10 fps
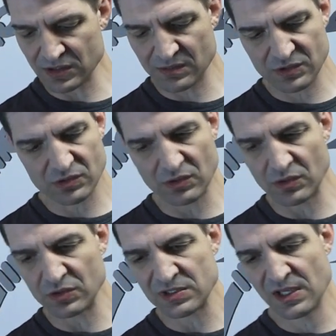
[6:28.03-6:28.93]
some
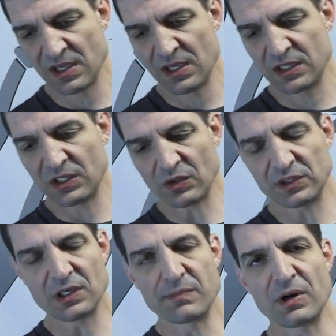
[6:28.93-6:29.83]
screws you don't
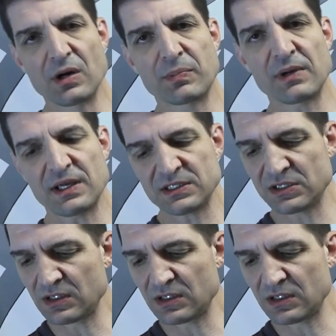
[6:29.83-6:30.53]
need a bow press.